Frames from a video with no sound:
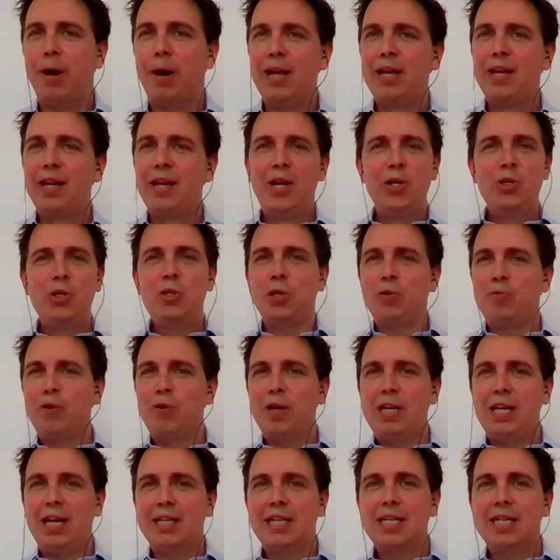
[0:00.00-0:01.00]
I should
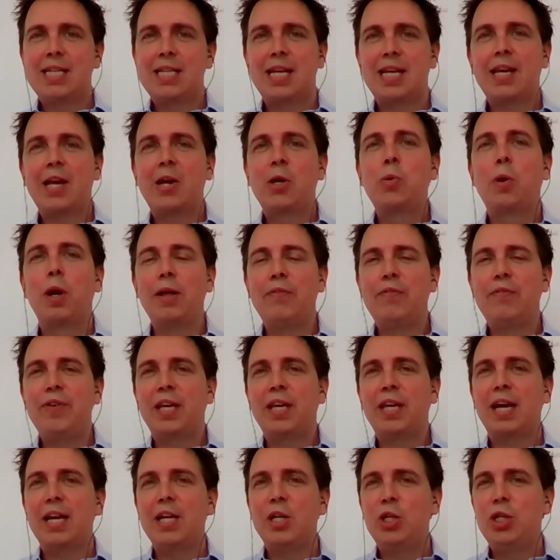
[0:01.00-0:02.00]
really undertake a
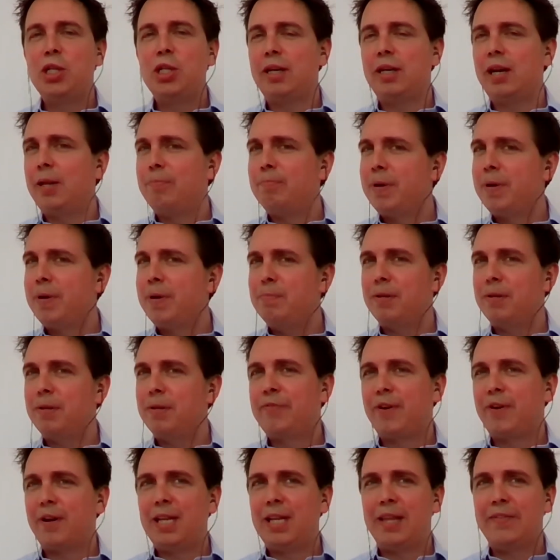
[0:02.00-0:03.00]
qualification. And people are
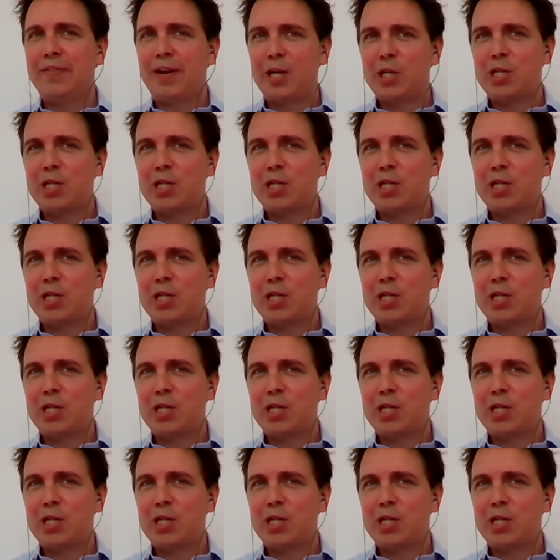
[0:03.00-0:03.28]
finding they're